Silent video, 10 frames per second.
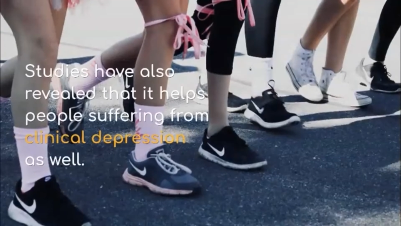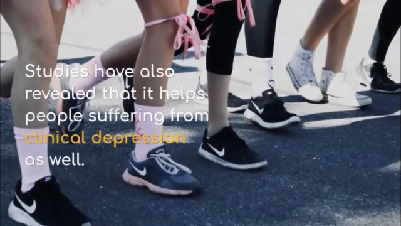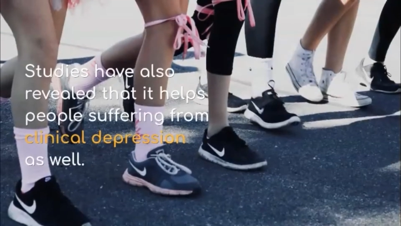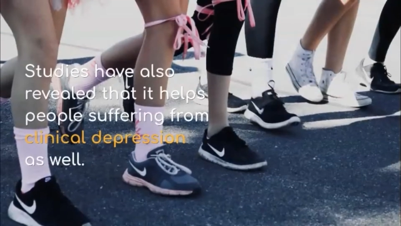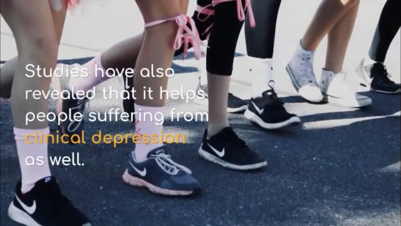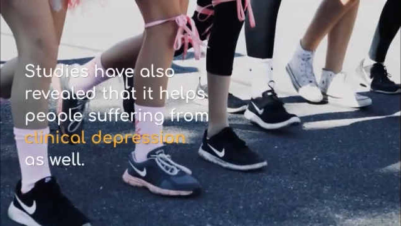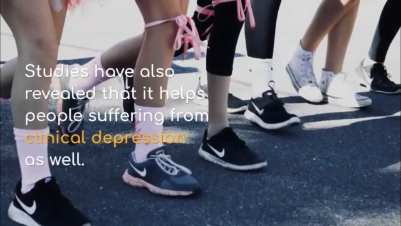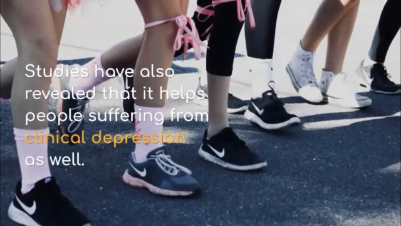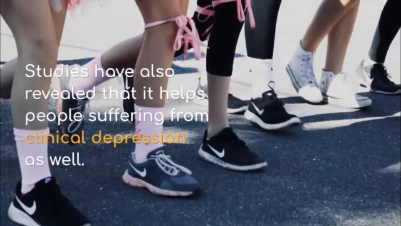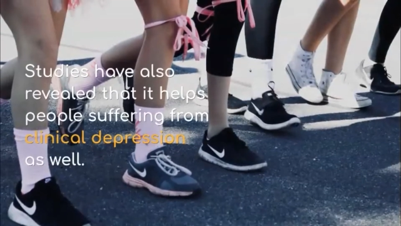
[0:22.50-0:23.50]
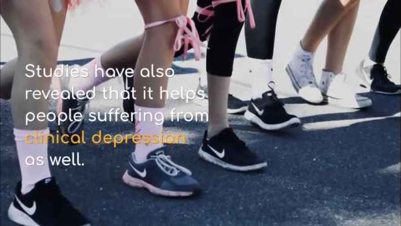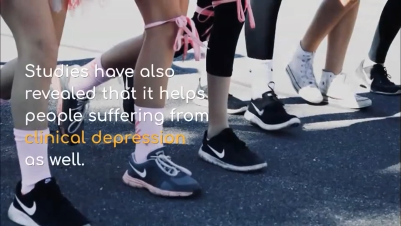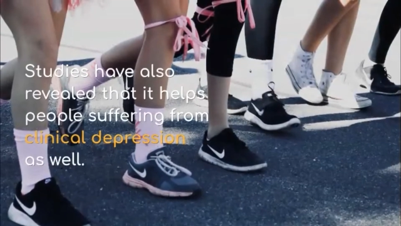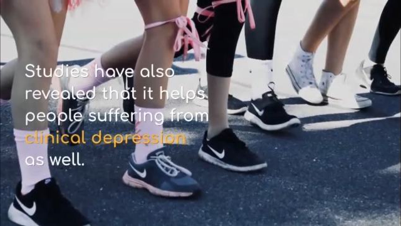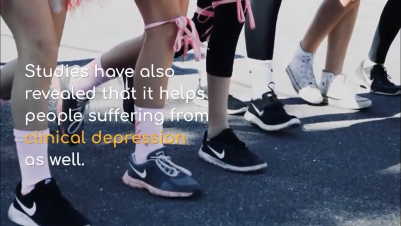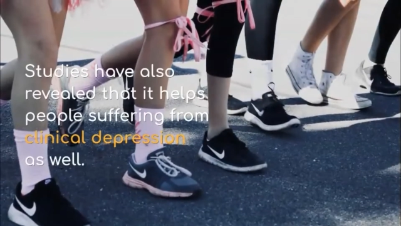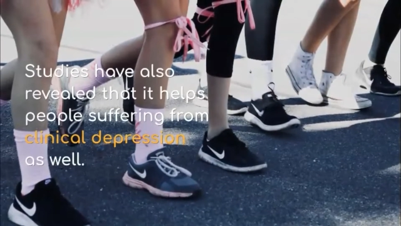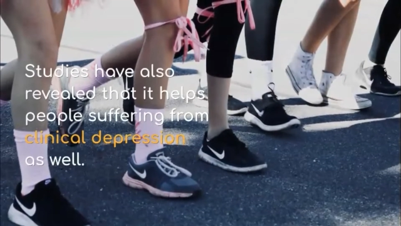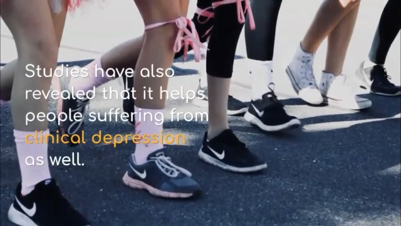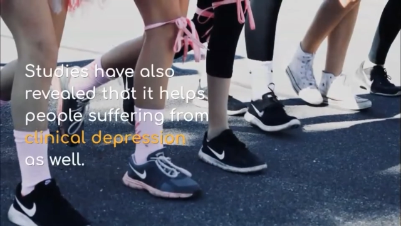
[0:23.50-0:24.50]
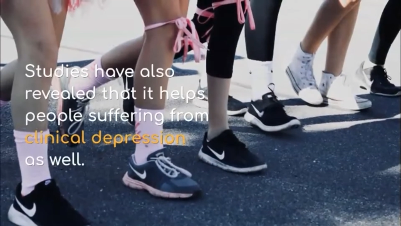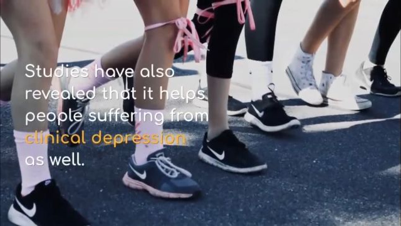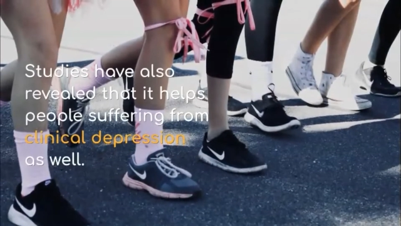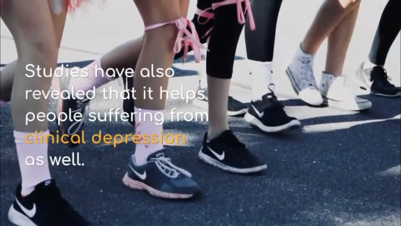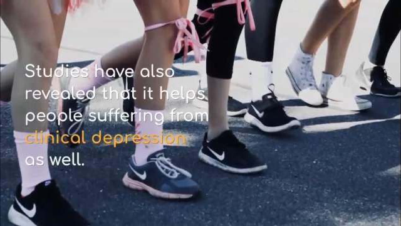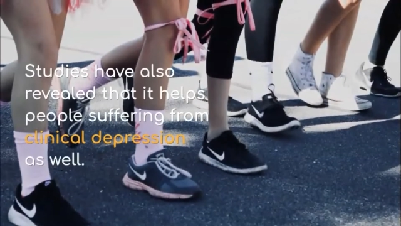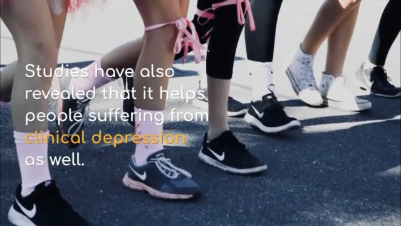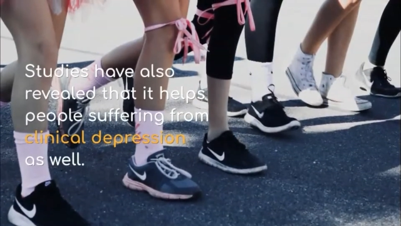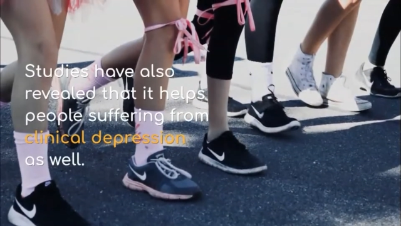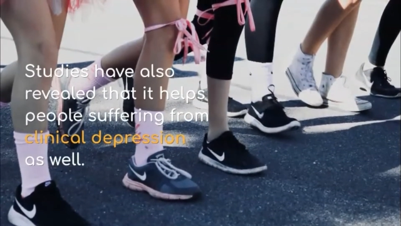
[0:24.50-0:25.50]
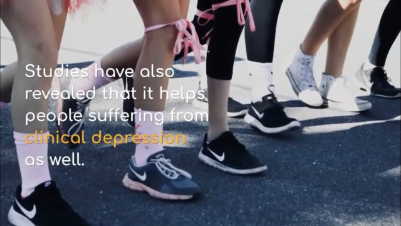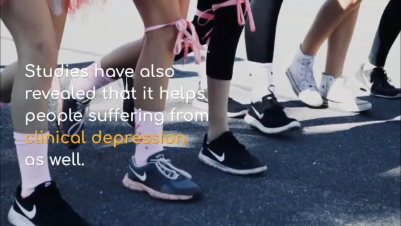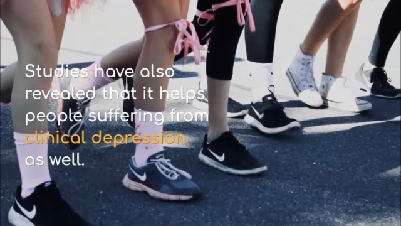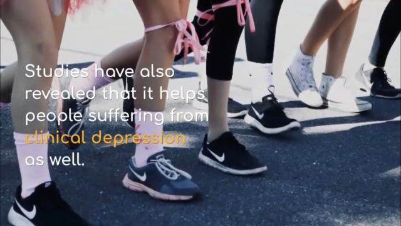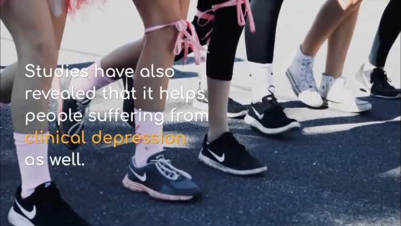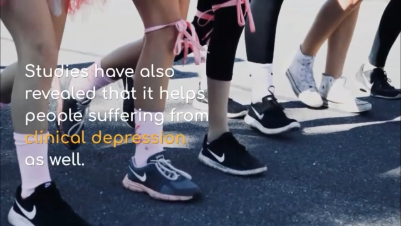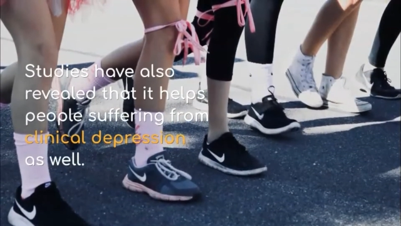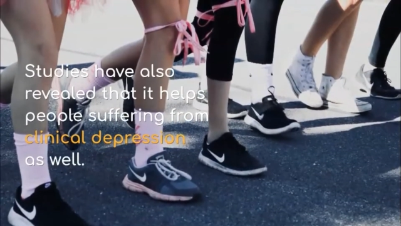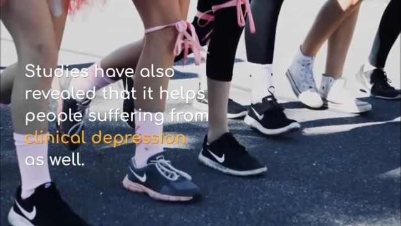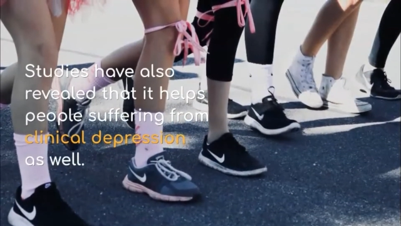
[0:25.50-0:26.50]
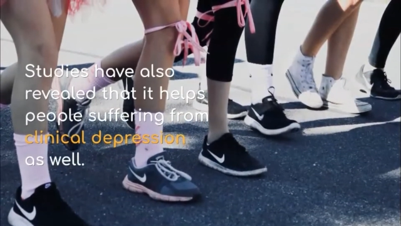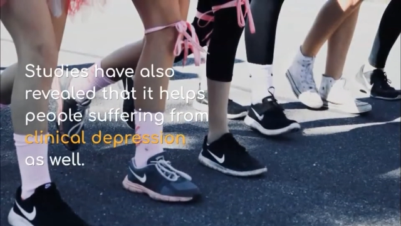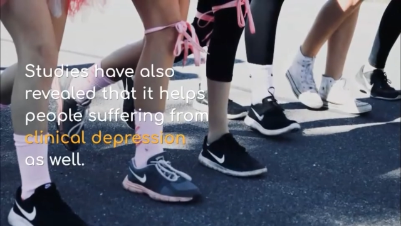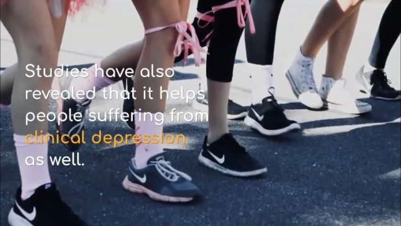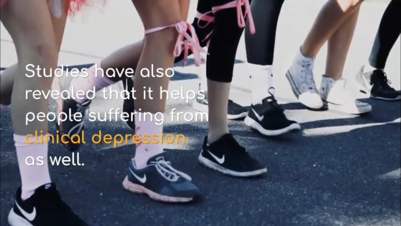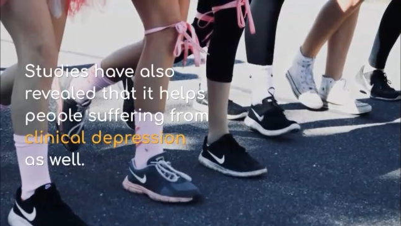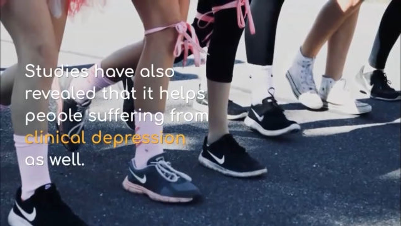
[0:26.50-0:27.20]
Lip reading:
No face is visible, so there are no lips to read.